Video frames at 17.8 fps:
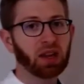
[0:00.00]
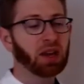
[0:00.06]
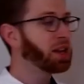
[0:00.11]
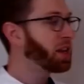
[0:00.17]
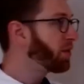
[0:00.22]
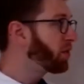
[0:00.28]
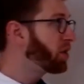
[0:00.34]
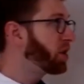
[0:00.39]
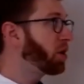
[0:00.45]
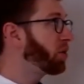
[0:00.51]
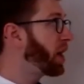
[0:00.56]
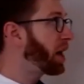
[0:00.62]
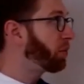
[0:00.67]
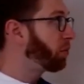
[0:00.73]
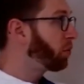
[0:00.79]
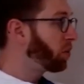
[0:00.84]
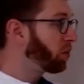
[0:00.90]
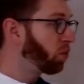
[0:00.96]
Even though that
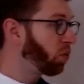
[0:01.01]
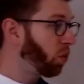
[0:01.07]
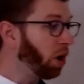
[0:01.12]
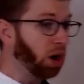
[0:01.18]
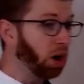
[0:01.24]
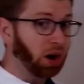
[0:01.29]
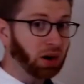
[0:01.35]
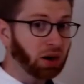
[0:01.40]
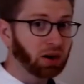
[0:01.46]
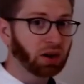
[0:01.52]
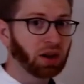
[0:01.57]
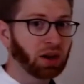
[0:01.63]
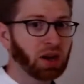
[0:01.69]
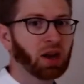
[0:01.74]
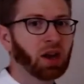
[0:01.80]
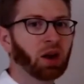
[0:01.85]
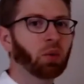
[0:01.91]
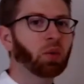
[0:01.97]
would work,
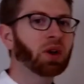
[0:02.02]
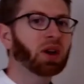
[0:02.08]
we end